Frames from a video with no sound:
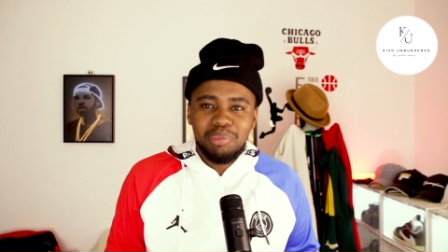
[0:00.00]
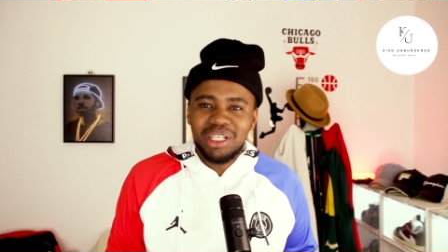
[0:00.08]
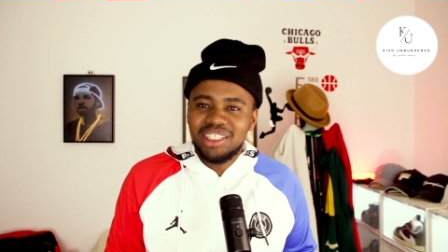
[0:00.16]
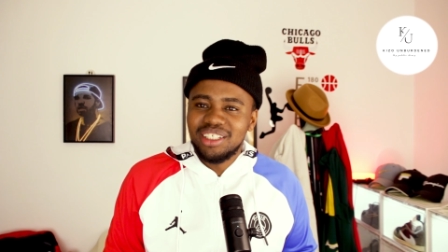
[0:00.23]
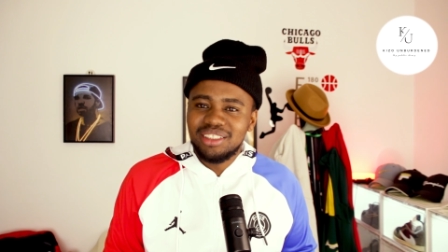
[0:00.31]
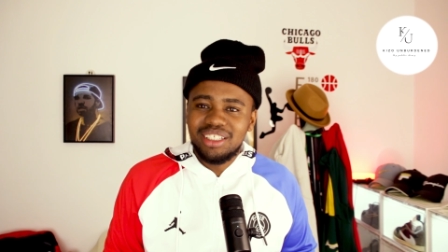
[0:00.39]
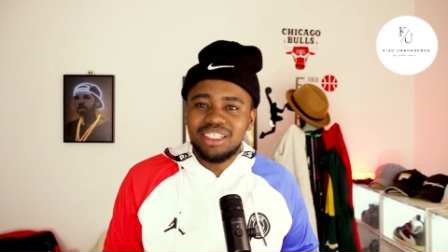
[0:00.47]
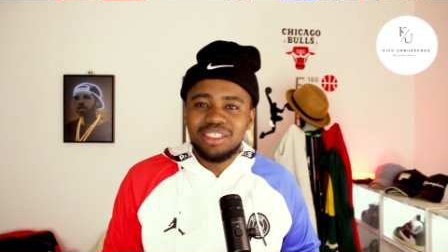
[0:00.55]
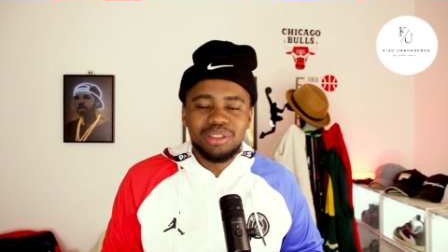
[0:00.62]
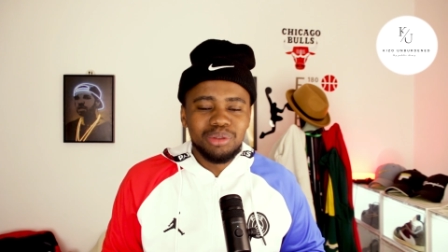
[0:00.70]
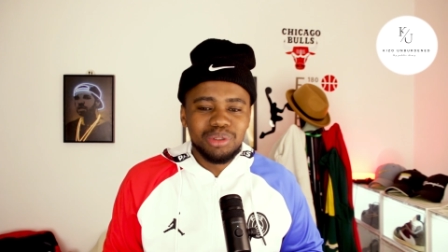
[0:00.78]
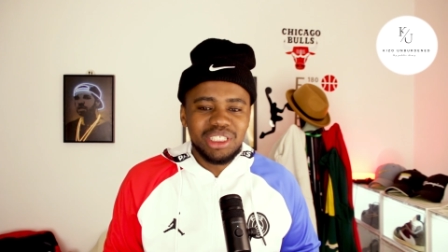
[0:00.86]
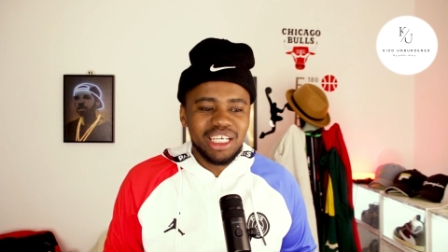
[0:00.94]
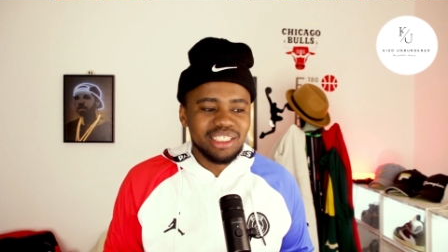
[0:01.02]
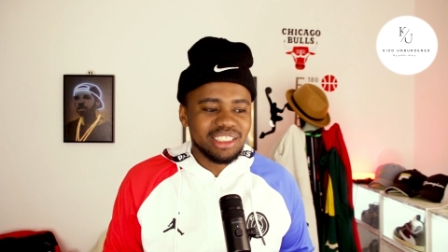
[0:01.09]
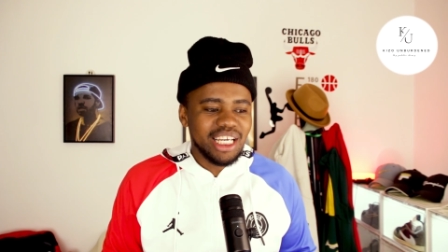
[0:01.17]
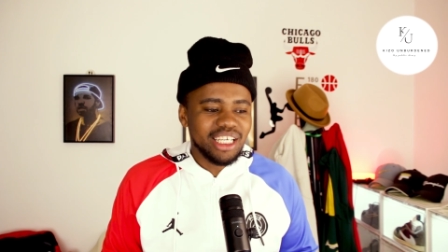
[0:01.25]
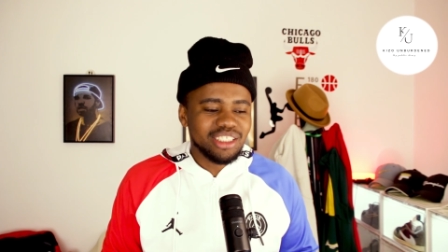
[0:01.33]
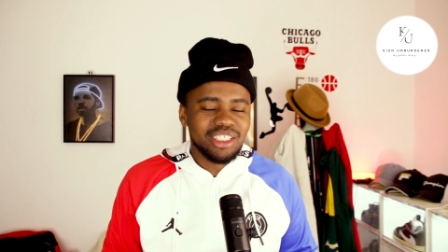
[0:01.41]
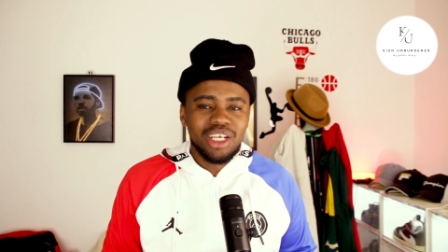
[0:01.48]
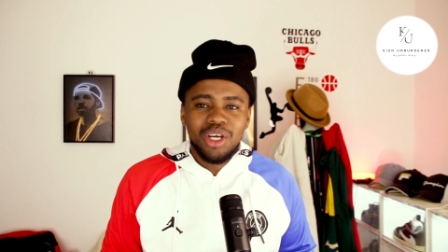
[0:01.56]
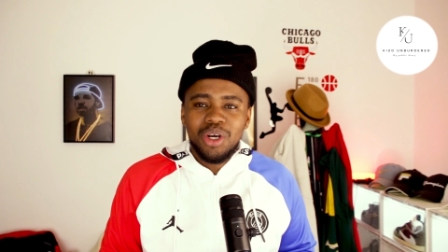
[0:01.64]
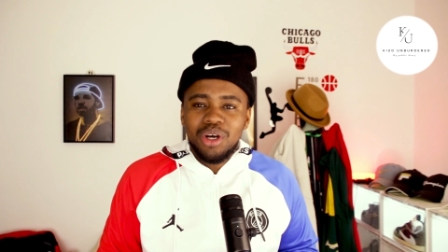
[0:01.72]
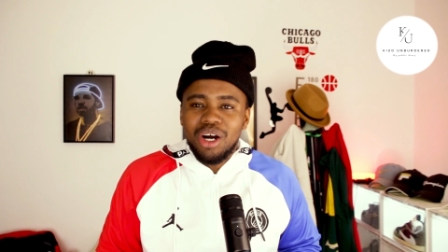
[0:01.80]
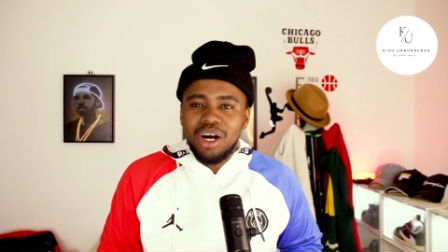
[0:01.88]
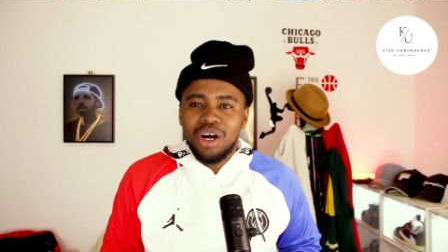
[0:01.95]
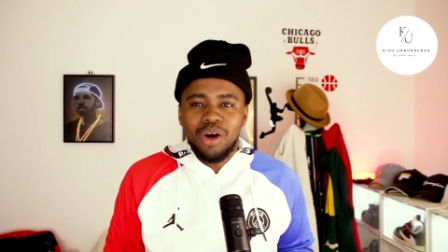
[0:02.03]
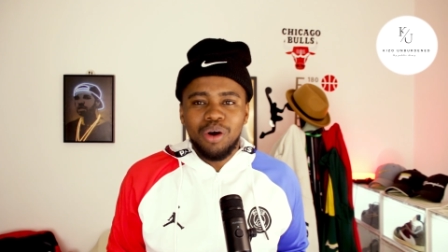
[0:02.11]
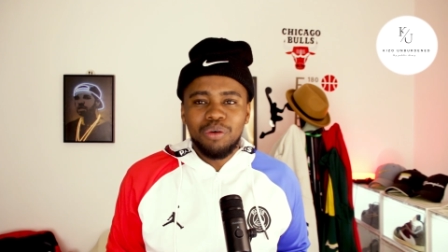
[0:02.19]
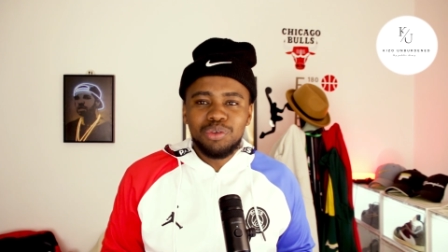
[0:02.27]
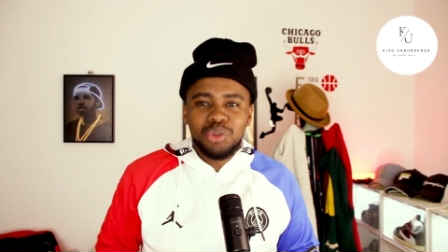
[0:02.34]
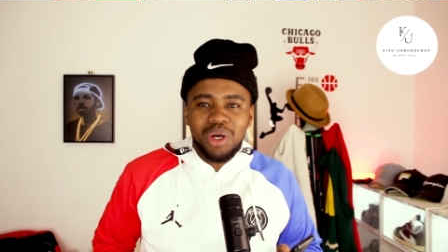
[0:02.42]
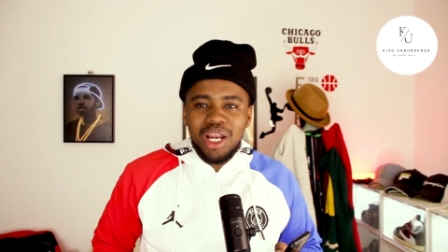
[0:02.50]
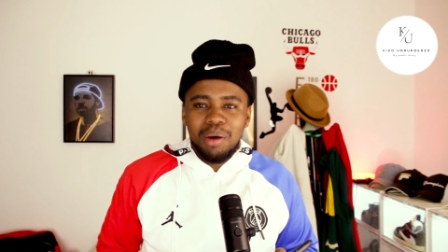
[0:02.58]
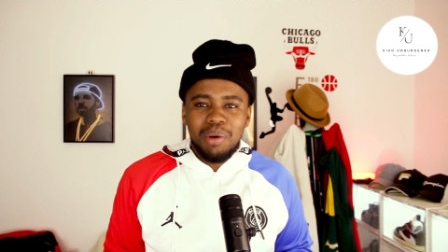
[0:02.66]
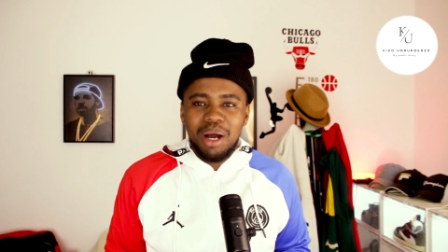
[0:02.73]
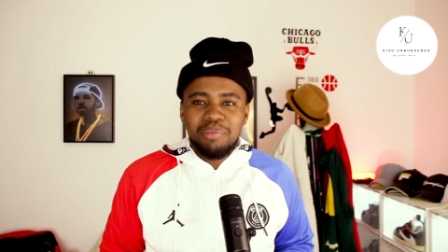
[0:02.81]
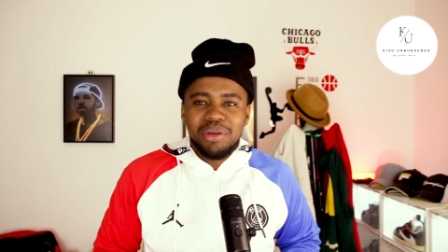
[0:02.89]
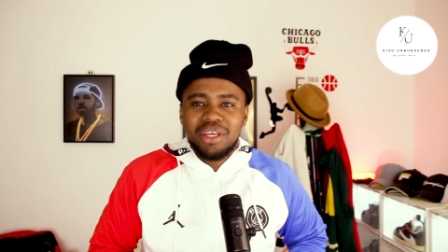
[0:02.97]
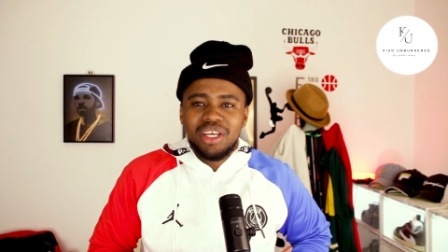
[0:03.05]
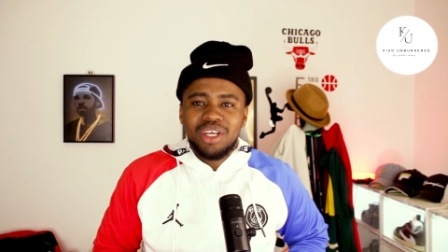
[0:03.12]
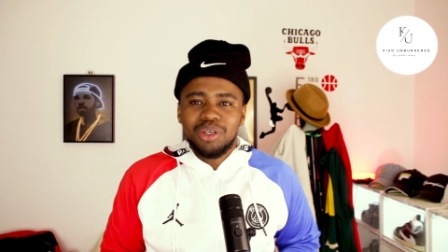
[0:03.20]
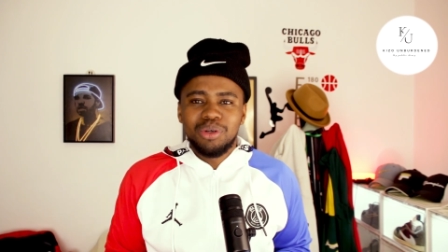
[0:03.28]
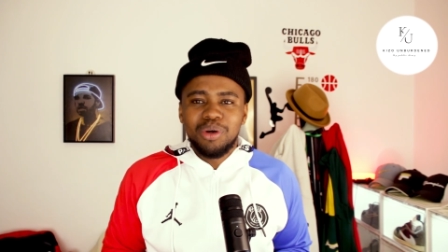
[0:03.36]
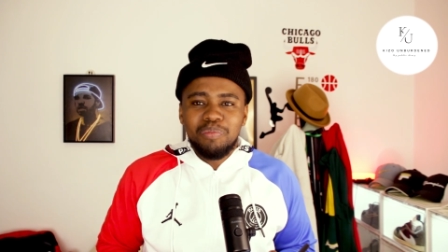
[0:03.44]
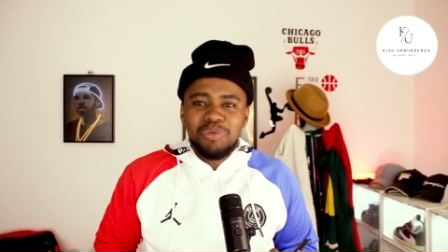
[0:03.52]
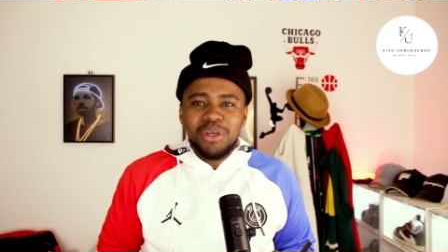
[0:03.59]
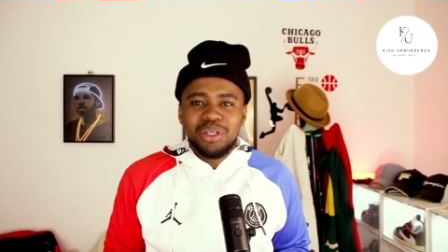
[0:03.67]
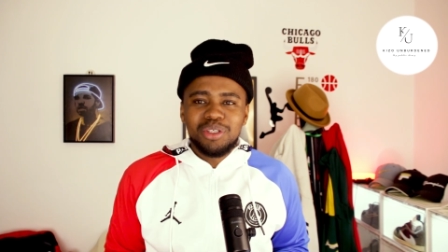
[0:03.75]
but there's this new dance, guys, of Chwalabami. You know?